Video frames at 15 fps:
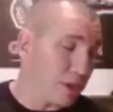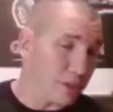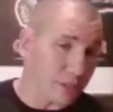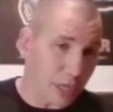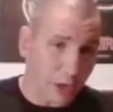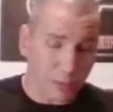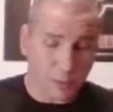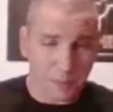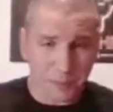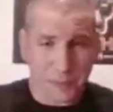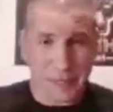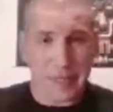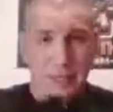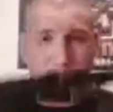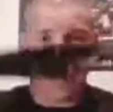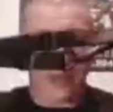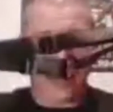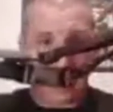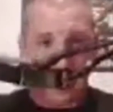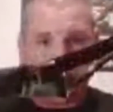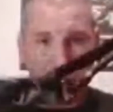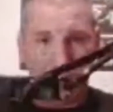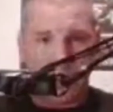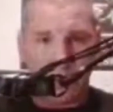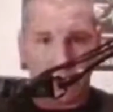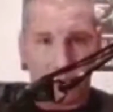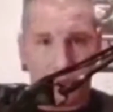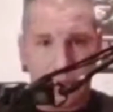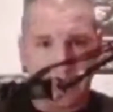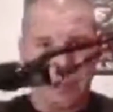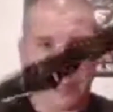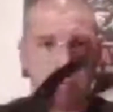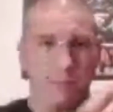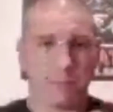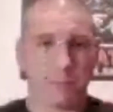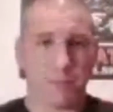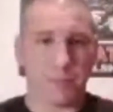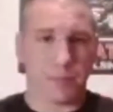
So that's it.